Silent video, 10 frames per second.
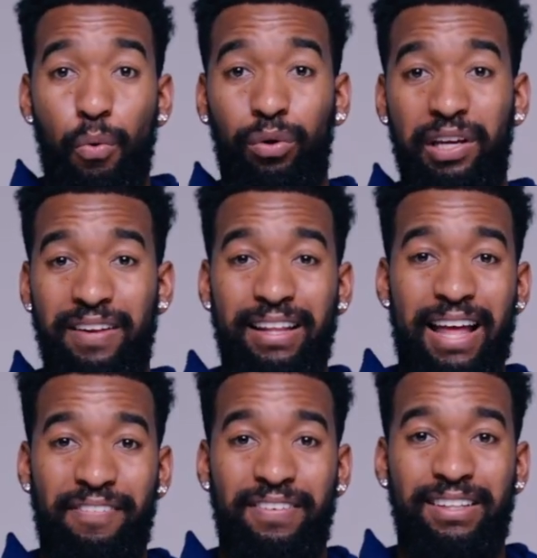We'll leave it at
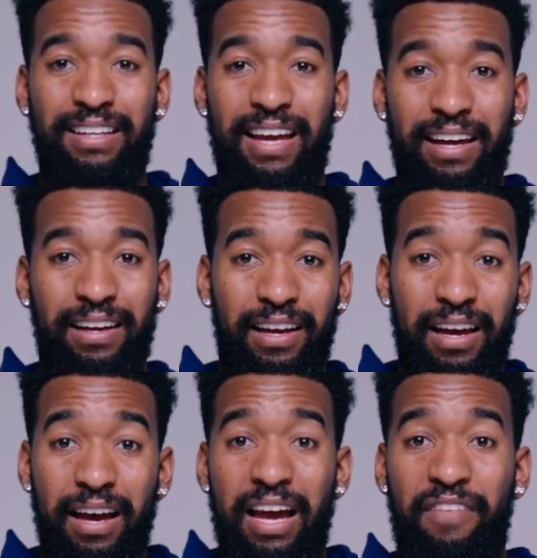that for today.
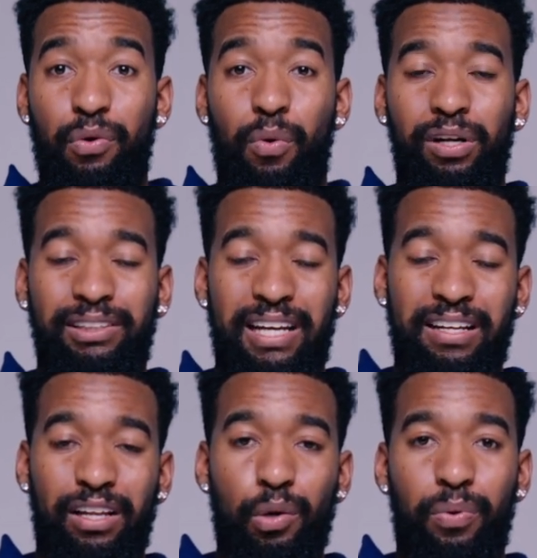If you want to stay in
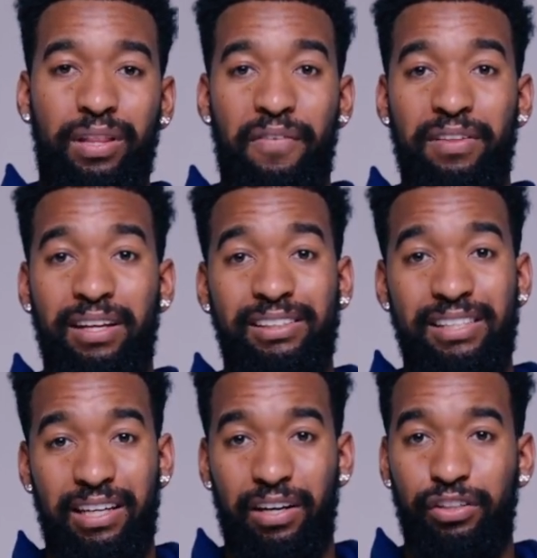the loop with everything
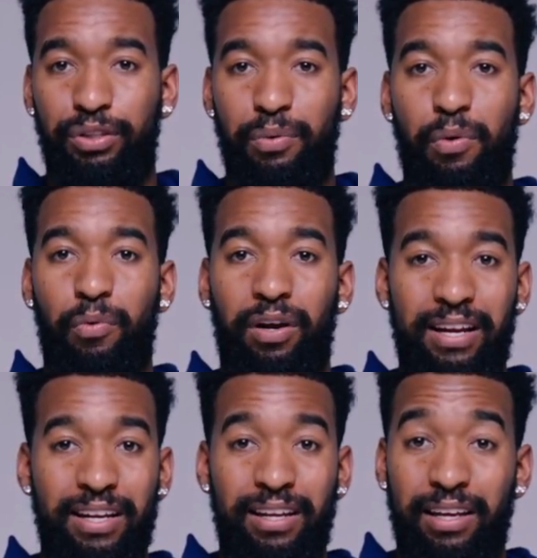sneaker and streetwear
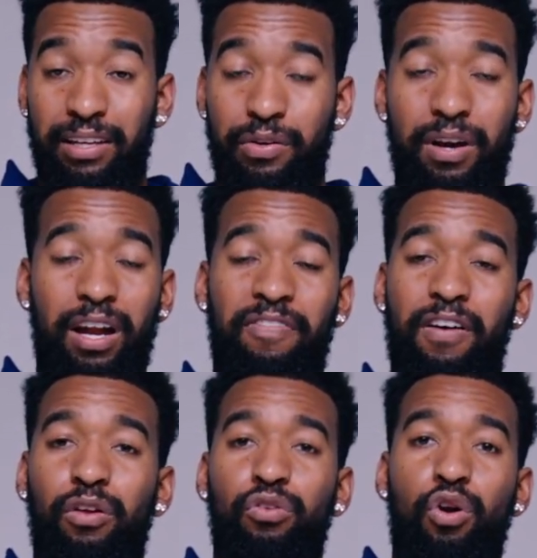related, you got to
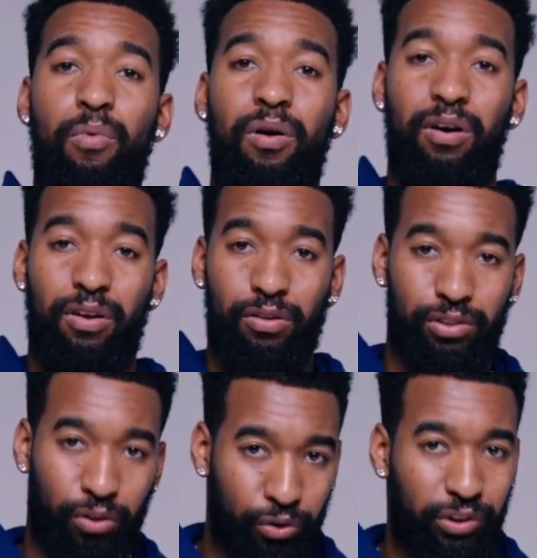follow Normal on all
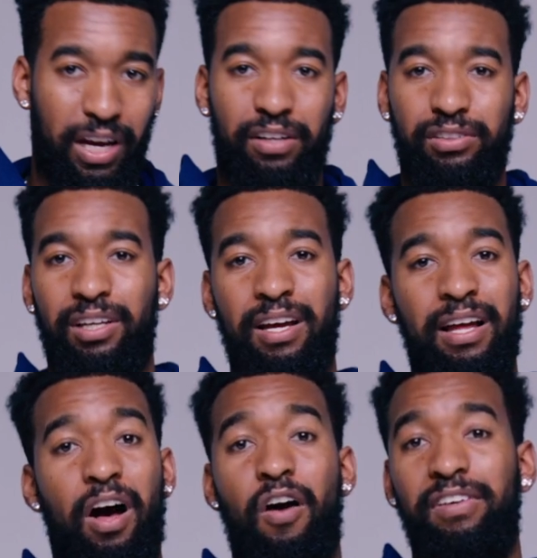social channels.
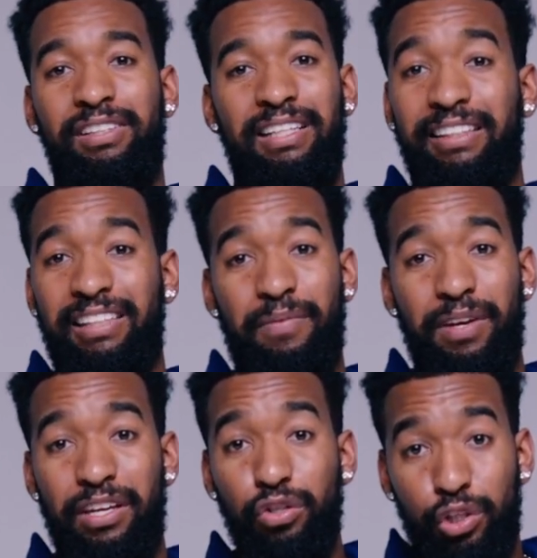Obviously, that's going to
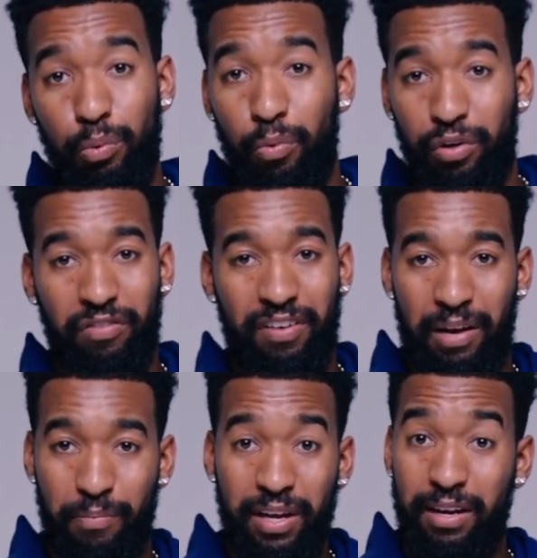be YouTube, where you'll
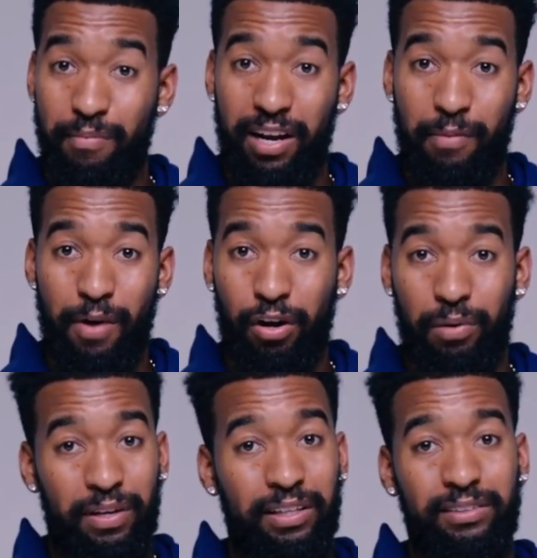find me, my name is
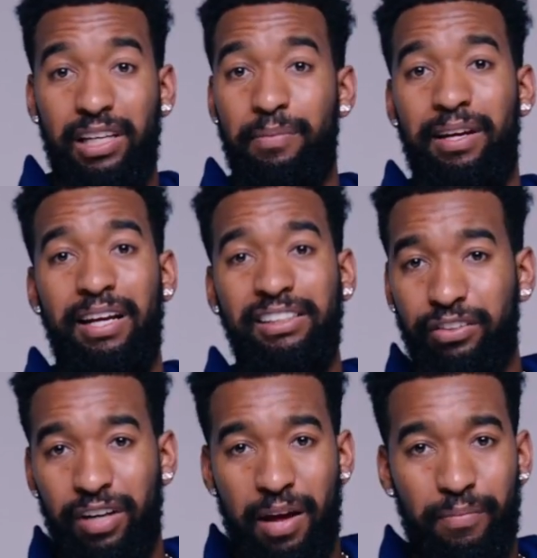Malcolm. It's going to be
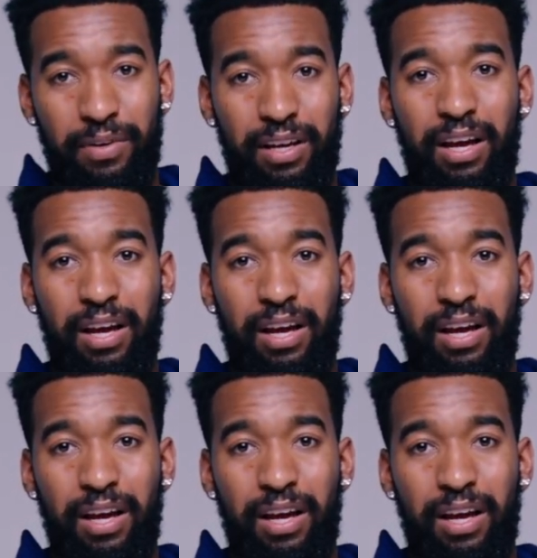Instagram,